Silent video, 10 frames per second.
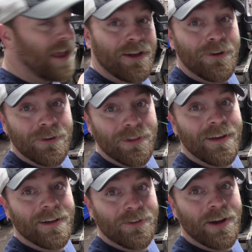good
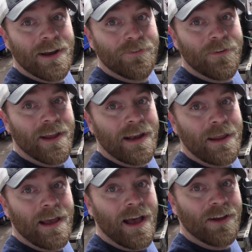luck trying to find
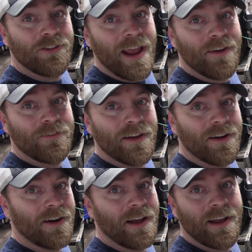a shaft
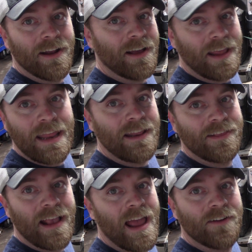or any
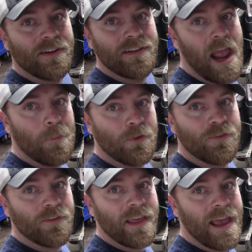kind of adapter
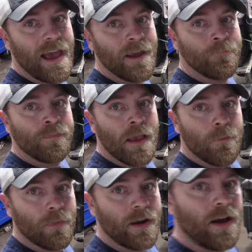for that.
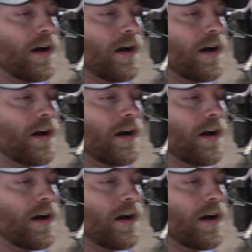But